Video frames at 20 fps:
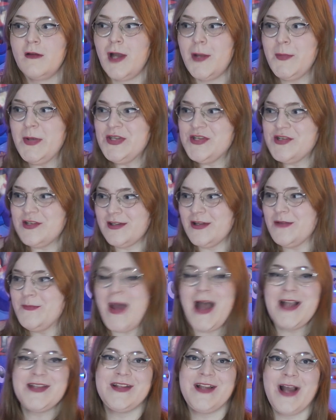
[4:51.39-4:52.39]
I mean, just
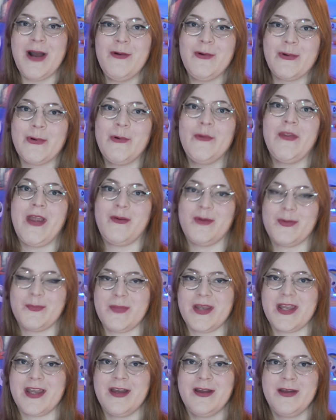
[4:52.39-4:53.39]
imagine how cool that would
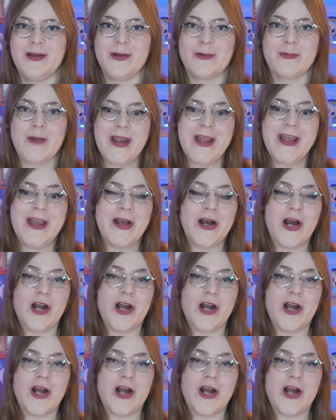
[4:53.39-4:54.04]
be, right?